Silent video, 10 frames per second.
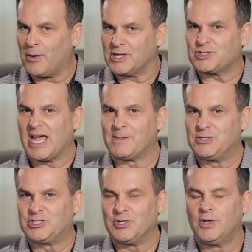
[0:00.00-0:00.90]
I want to
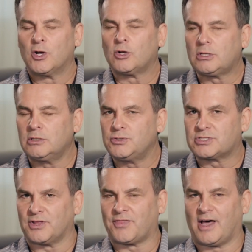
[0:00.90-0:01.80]
challenge you,
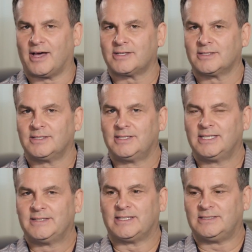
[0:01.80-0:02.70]
lose the thought
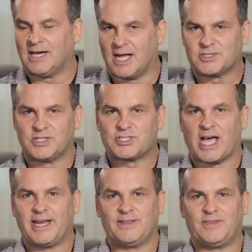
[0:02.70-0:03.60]
that God's
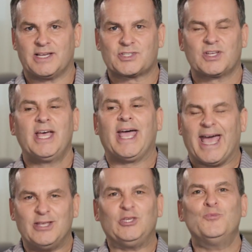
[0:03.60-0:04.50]
decided this,
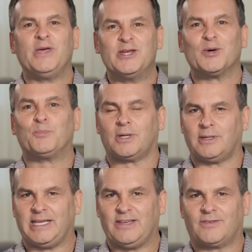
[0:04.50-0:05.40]
and you begin to
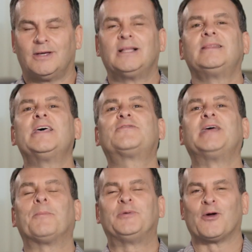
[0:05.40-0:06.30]
believe. Lift
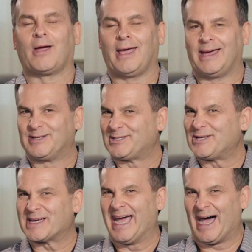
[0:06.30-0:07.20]
up your head,
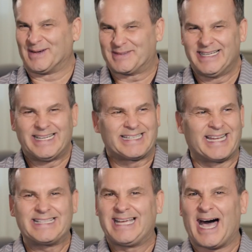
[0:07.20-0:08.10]
look out,
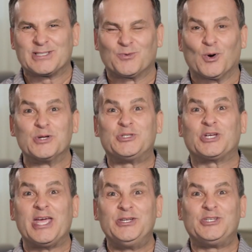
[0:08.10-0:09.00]
let God's word
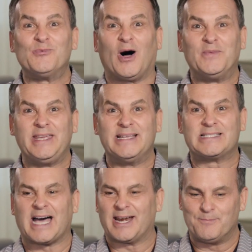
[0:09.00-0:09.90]
change you on the
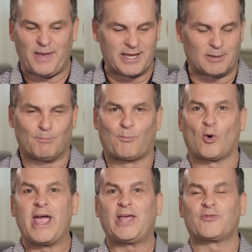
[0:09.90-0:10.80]
inside and begin to
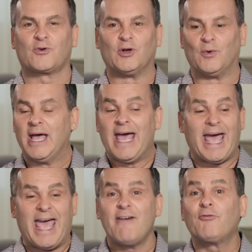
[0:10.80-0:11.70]
break through
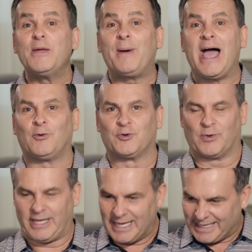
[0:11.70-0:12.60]
every
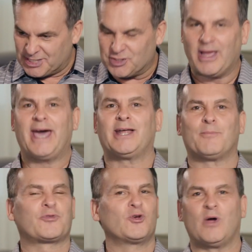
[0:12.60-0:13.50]
boundary. Get your head
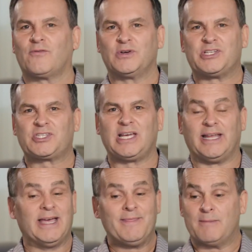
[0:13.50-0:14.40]
up through every
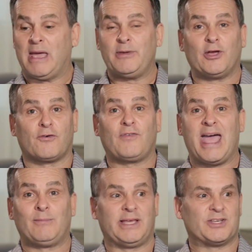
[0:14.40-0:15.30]
ceiling that maybe your
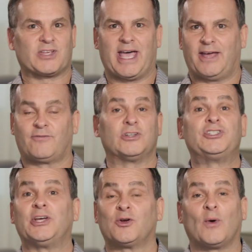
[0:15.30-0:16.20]
family has had for
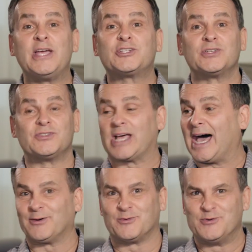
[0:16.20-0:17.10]
generations,
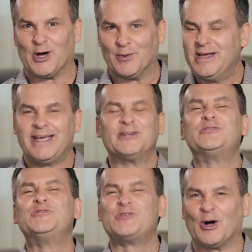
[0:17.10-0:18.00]
I don't know, and
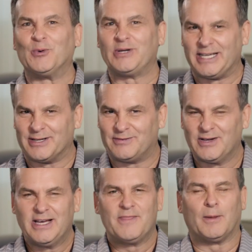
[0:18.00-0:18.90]
go live
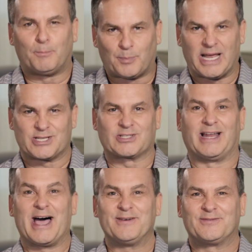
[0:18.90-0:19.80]
the blessed
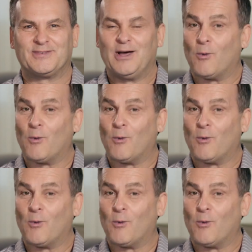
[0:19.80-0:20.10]
life.